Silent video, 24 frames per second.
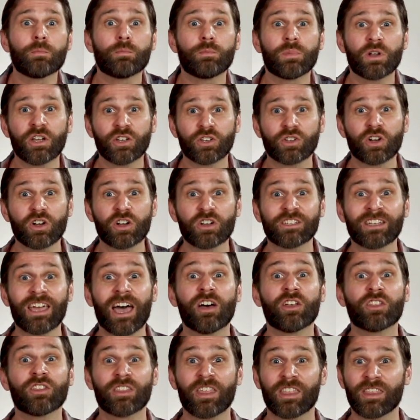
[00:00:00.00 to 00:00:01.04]
But it turns
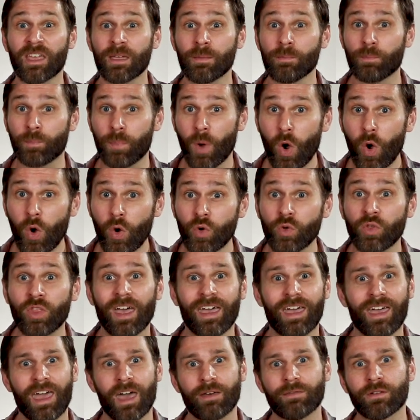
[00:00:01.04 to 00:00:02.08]
out that they both
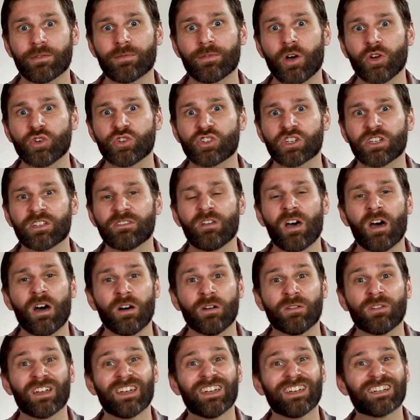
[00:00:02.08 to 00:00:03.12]
have a function
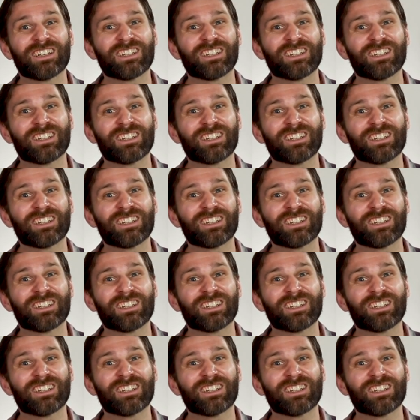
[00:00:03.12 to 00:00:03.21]
of